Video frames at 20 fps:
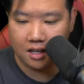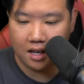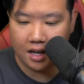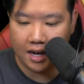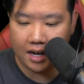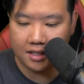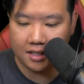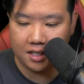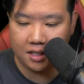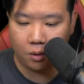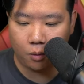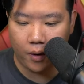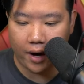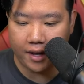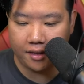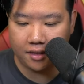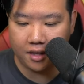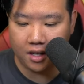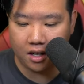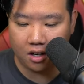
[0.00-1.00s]
I did the
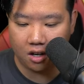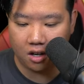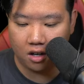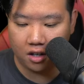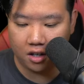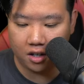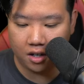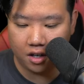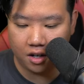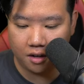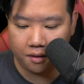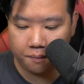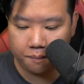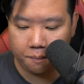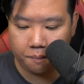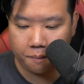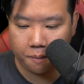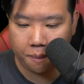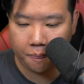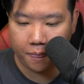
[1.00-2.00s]
right thing earlier.
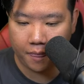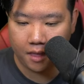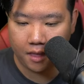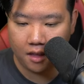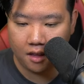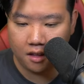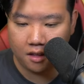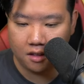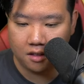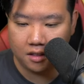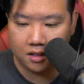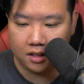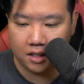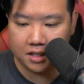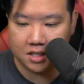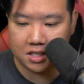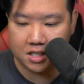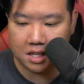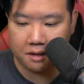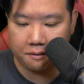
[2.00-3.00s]

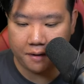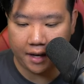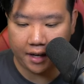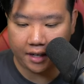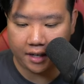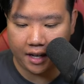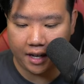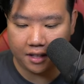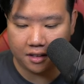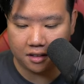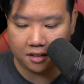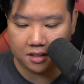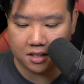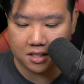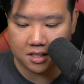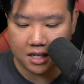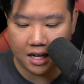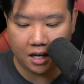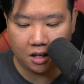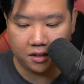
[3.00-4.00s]
Let's see if I can handle
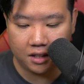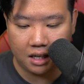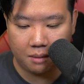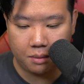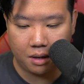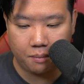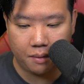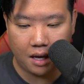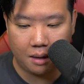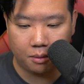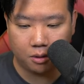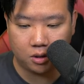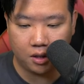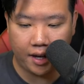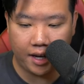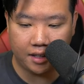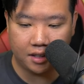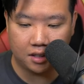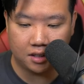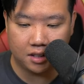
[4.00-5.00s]
this. I don't think I'm going to be able to
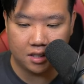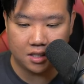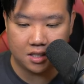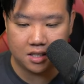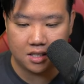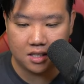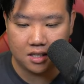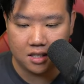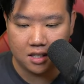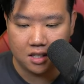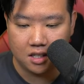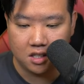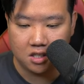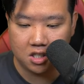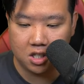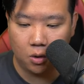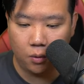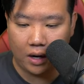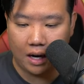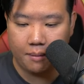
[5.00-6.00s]
handle this.
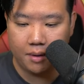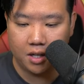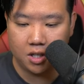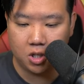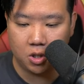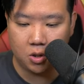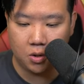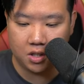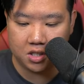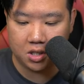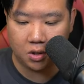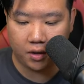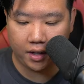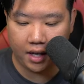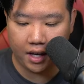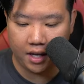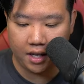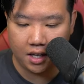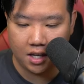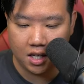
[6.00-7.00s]
So what I'm going to do, it's
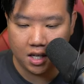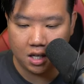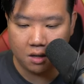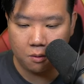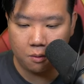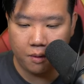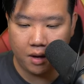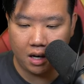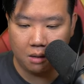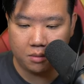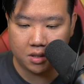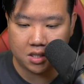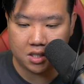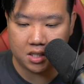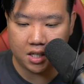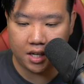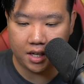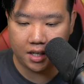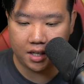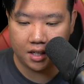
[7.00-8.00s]
okay. We made a
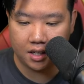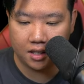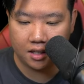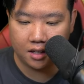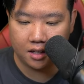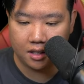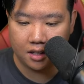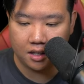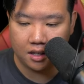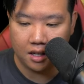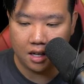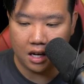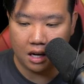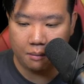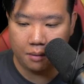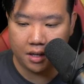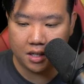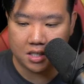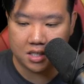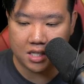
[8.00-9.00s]
mistake. I'm
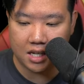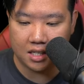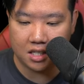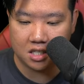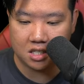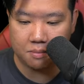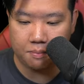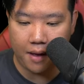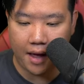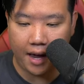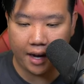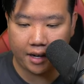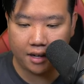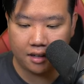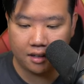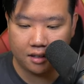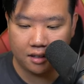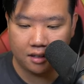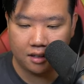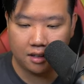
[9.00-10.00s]
going to send this back.
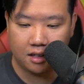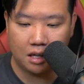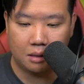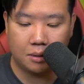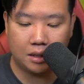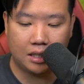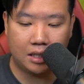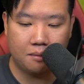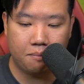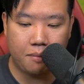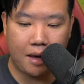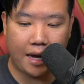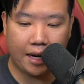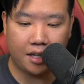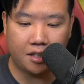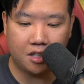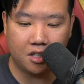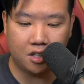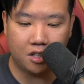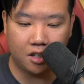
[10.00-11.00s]
I'm going to come back
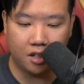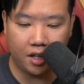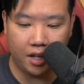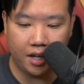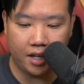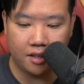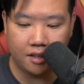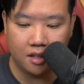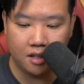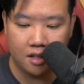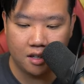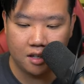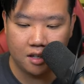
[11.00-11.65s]
in here again.